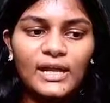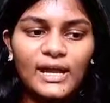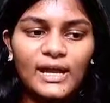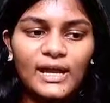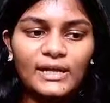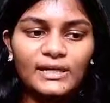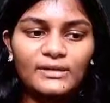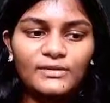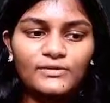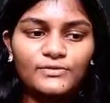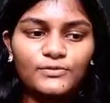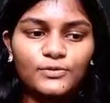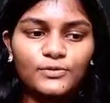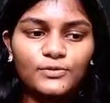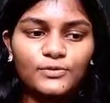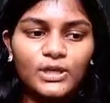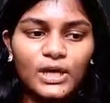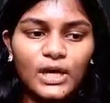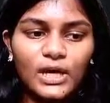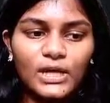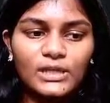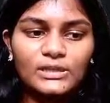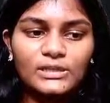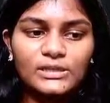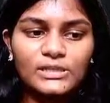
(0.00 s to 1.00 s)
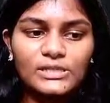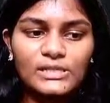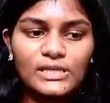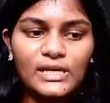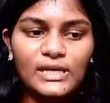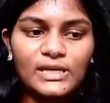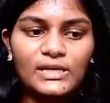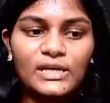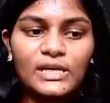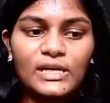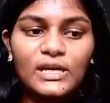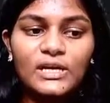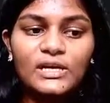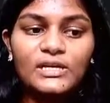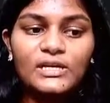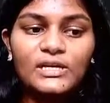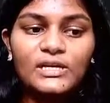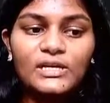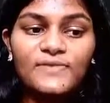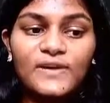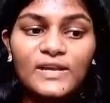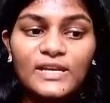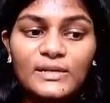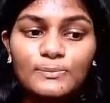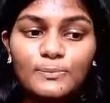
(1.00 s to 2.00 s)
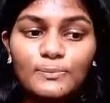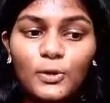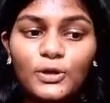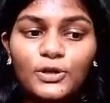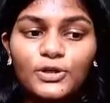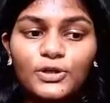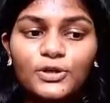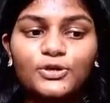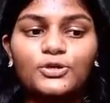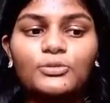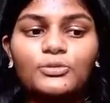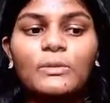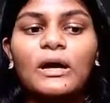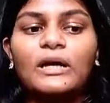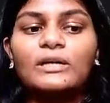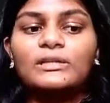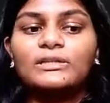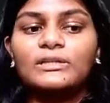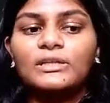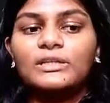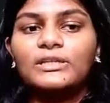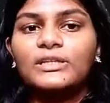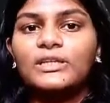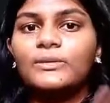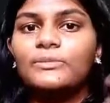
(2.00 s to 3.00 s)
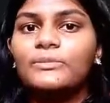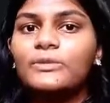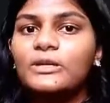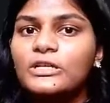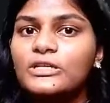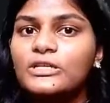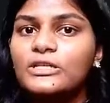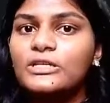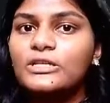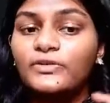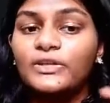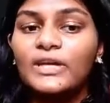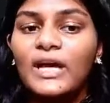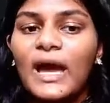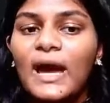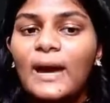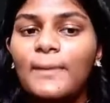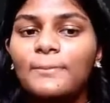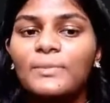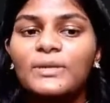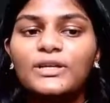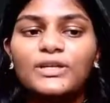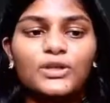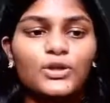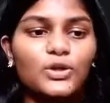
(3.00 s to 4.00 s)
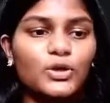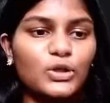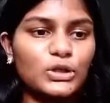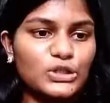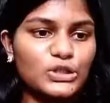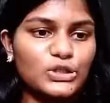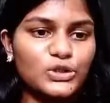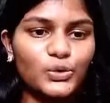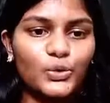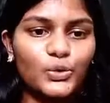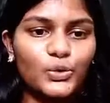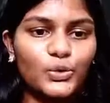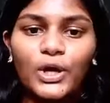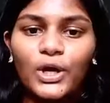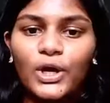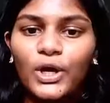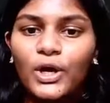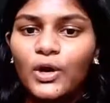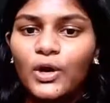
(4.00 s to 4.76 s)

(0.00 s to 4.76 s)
negative to the other side. It's very important to mark the terminals of the ammeter also.